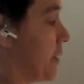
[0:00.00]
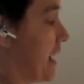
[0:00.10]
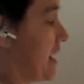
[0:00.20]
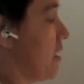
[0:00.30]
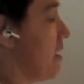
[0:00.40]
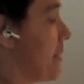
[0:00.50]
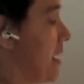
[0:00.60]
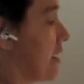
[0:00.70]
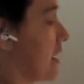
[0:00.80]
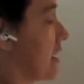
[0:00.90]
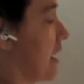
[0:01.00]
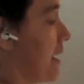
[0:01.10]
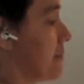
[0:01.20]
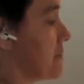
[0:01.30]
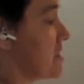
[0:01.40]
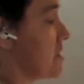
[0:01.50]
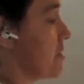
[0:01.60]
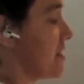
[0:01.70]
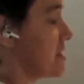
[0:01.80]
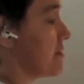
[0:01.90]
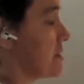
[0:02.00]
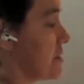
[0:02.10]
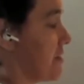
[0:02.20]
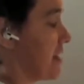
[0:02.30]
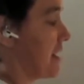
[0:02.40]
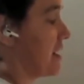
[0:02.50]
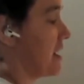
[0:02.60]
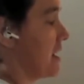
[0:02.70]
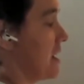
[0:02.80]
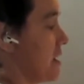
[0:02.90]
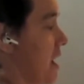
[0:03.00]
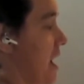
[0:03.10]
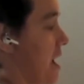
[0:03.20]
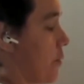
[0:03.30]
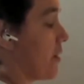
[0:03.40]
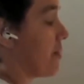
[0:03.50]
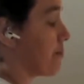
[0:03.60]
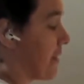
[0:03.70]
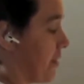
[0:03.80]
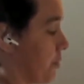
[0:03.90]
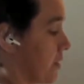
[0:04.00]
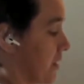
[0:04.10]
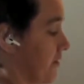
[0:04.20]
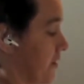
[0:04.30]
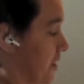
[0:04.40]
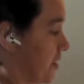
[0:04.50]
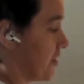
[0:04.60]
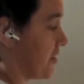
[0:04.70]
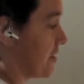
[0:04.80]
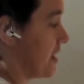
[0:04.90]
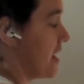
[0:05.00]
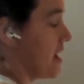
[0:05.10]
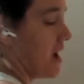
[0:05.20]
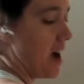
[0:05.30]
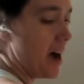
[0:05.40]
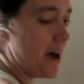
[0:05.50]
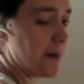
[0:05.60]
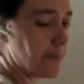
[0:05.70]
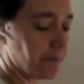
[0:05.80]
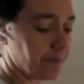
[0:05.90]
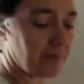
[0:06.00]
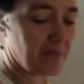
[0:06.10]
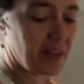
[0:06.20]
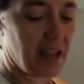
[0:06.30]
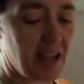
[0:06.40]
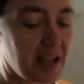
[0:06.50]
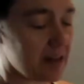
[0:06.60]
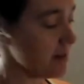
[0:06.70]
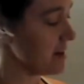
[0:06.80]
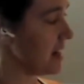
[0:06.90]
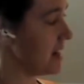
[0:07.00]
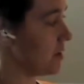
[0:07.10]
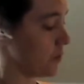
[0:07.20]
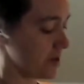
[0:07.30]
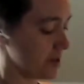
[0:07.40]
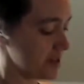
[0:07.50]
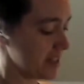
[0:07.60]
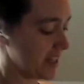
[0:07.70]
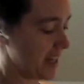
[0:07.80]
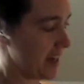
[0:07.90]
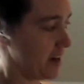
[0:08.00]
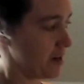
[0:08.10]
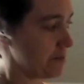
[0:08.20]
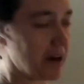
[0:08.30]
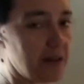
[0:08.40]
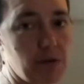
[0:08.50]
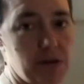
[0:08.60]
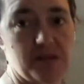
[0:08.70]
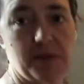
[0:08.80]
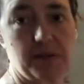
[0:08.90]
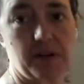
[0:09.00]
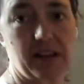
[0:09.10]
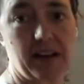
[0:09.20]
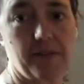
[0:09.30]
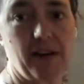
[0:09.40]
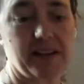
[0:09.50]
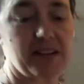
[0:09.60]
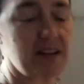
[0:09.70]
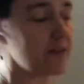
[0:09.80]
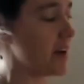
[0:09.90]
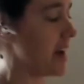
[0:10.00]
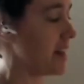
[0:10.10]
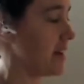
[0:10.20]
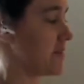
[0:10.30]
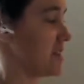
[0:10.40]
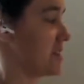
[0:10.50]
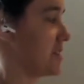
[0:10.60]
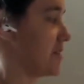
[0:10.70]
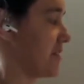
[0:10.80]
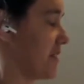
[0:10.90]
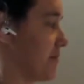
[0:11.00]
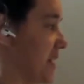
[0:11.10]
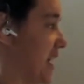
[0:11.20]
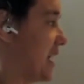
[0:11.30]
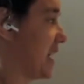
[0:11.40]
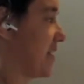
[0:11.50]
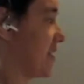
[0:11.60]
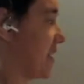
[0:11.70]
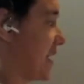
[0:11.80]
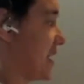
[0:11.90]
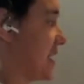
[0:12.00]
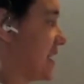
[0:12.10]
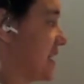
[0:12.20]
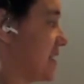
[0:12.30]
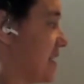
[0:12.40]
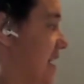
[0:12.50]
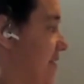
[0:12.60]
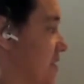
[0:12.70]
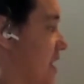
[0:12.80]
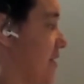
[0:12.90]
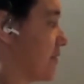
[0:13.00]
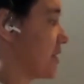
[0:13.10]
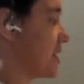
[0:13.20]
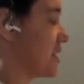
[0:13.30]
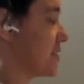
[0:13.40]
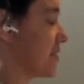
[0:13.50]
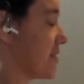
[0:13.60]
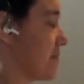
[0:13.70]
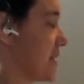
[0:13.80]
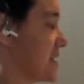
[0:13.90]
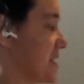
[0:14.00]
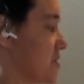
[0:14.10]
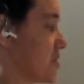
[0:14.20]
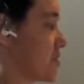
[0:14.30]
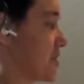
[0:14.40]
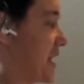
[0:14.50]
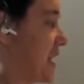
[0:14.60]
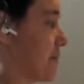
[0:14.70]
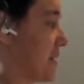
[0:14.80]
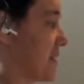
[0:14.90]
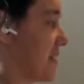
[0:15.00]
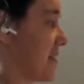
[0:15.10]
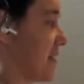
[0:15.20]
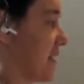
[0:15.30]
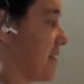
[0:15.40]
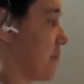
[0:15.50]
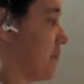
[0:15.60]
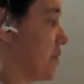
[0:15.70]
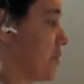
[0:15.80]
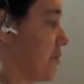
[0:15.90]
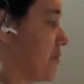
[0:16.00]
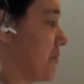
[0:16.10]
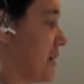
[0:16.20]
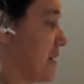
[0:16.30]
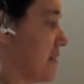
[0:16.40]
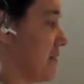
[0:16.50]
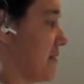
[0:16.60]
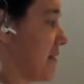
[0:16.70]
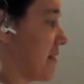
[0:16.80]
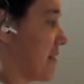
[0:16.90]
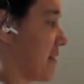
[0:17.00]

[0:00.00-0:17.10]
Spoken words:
and what I know about her, I'm choosing to reduce it with breath work first. Um, and in order to get her breath work to be really effective, I love to do something that I have taught for years in my teacher training, but the six movements